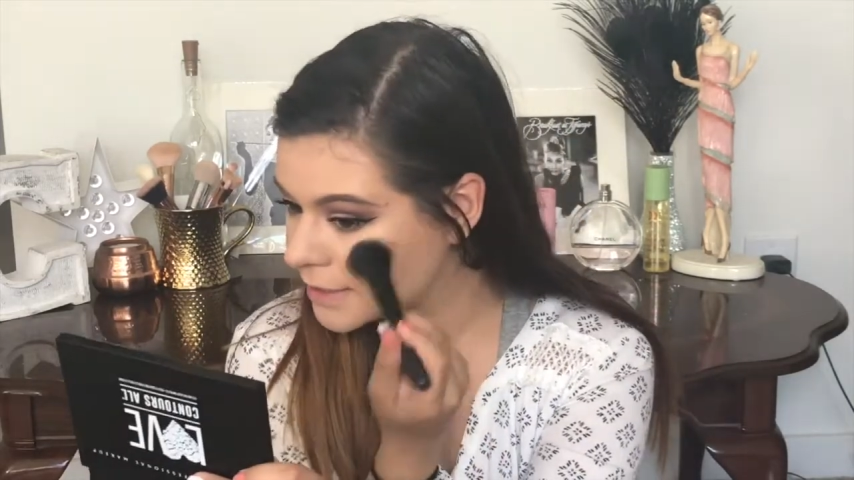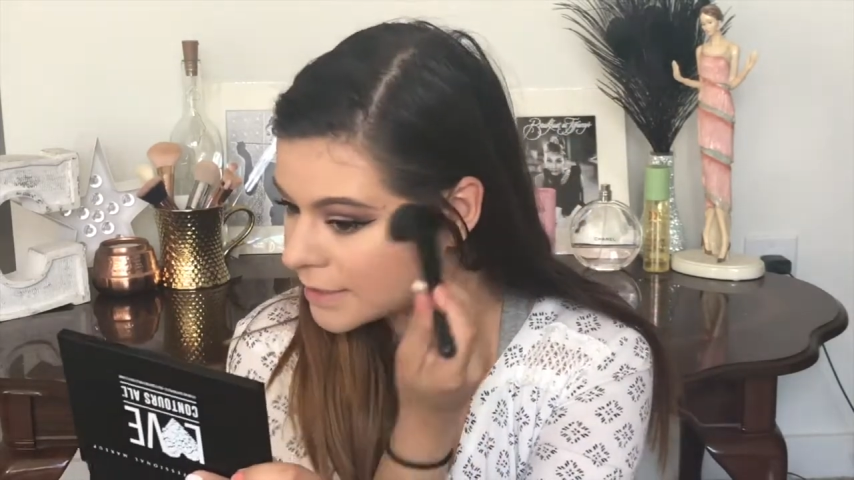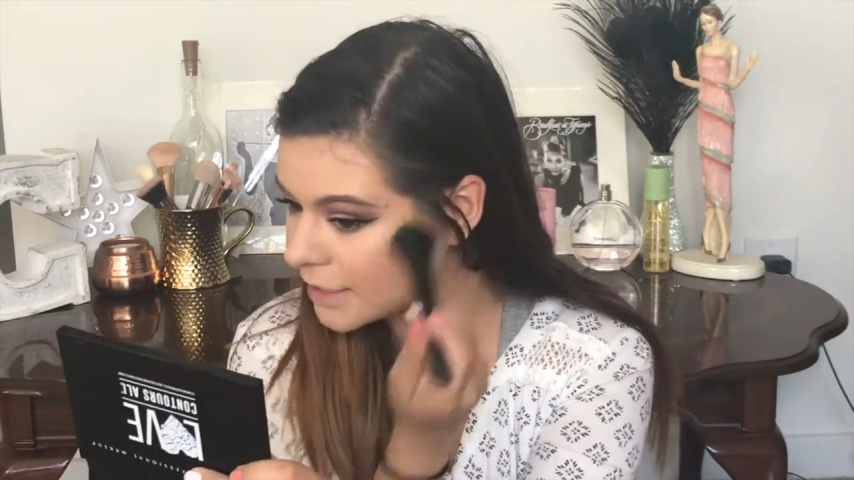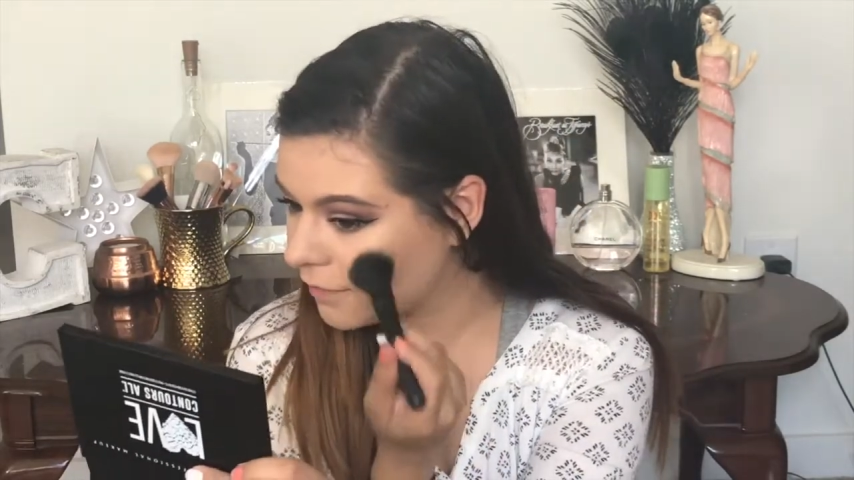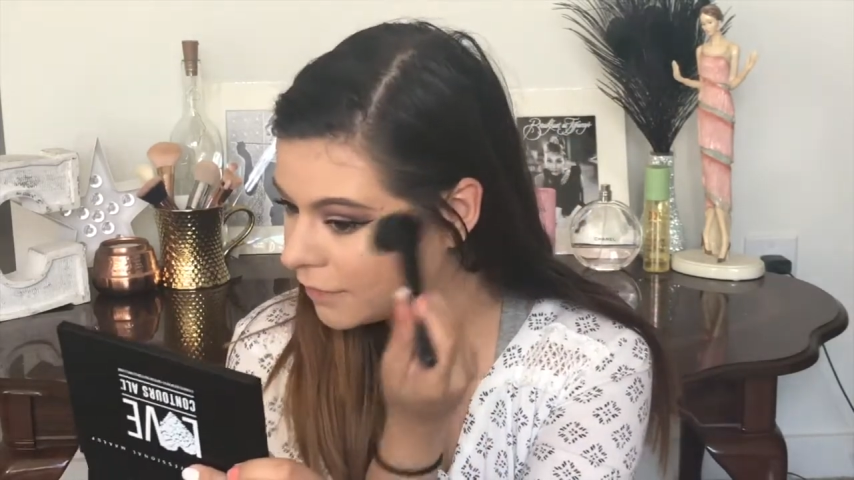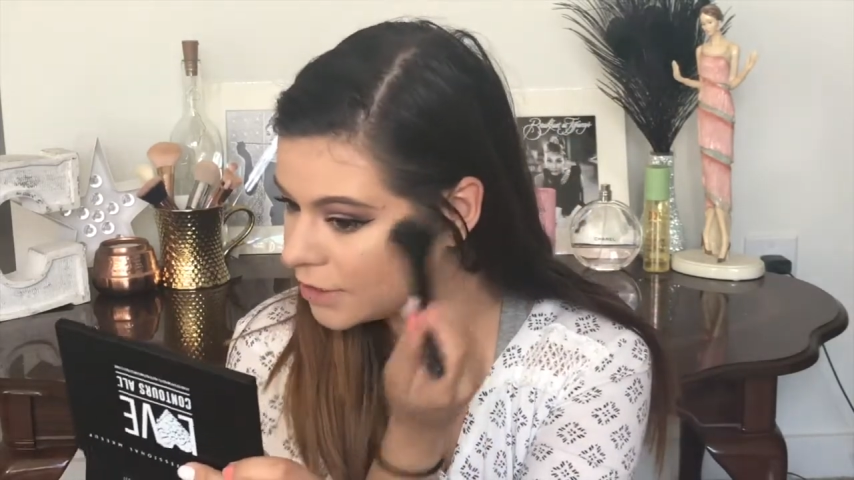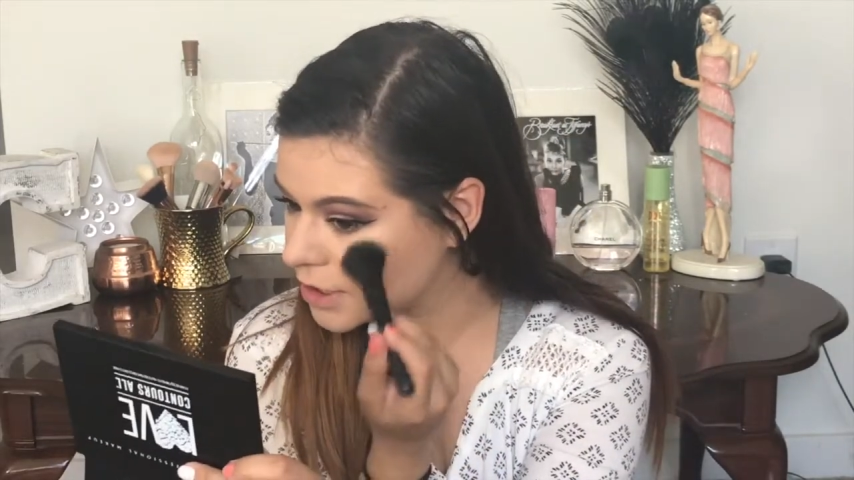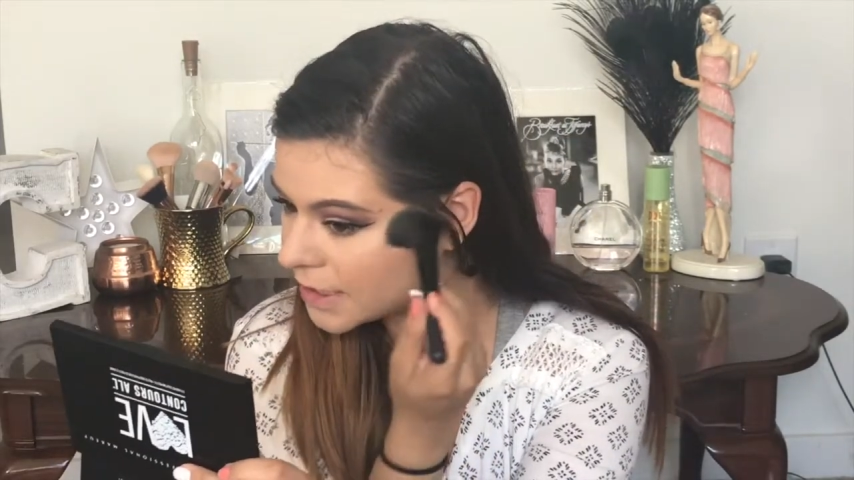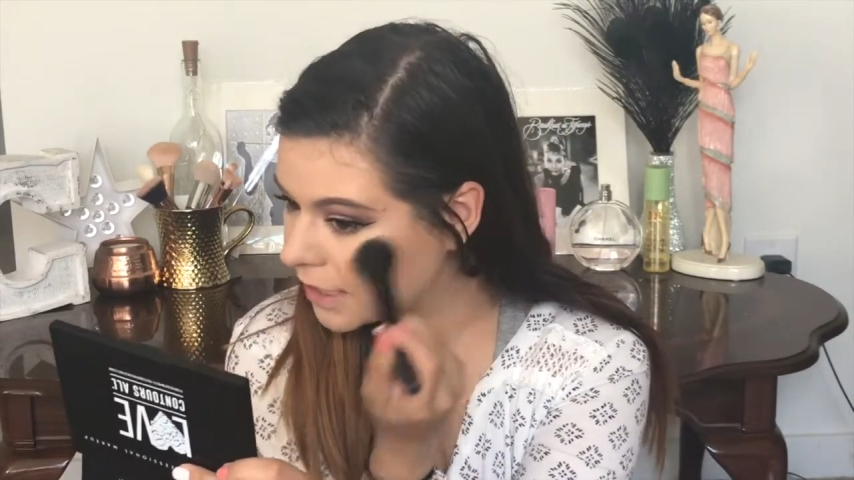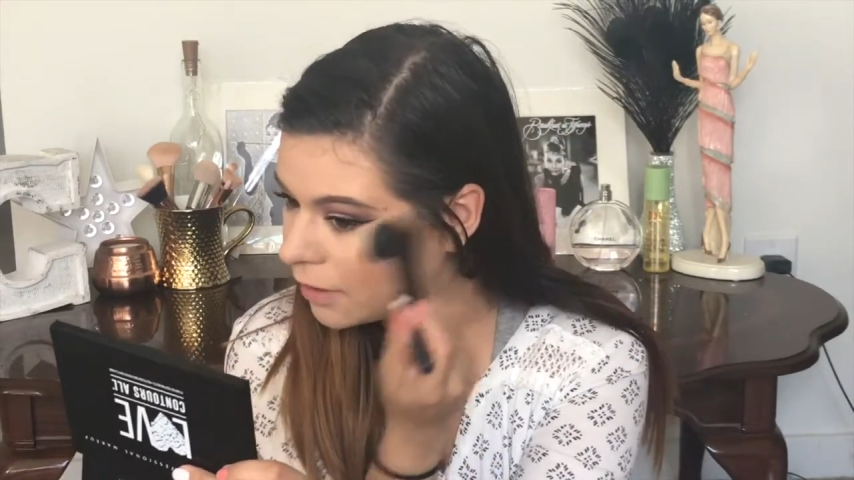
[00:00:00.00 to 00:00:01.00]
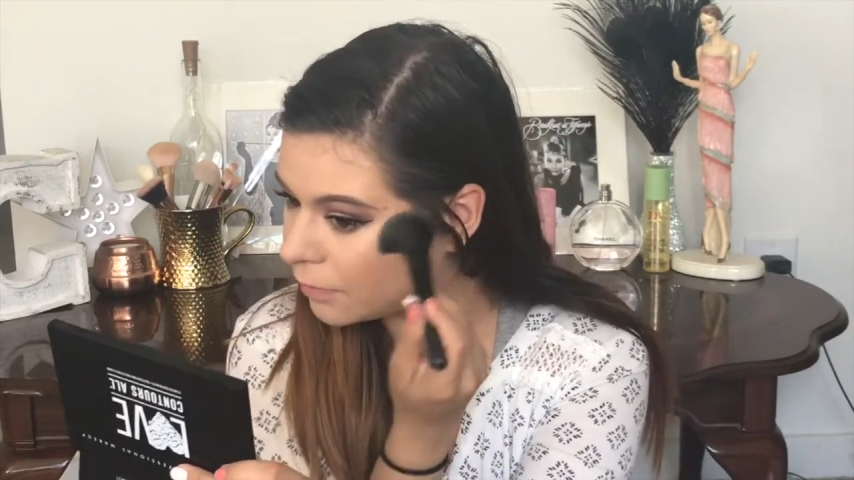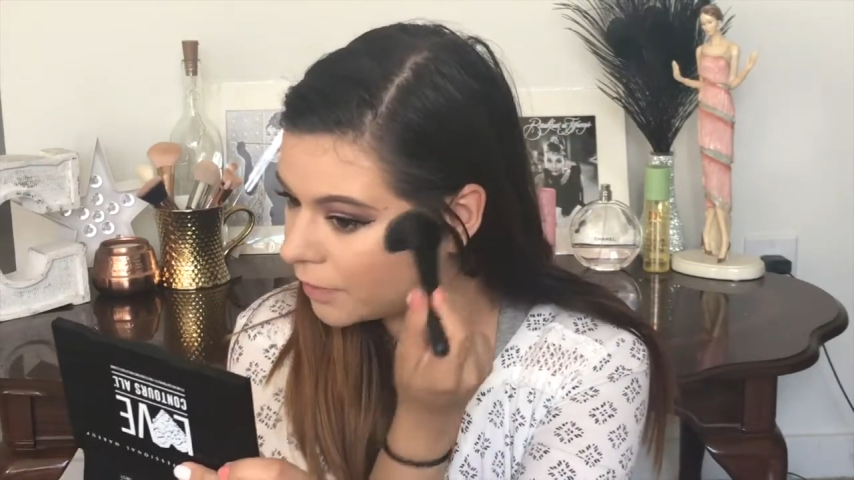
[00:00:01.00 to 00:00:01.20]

it's definitely just like a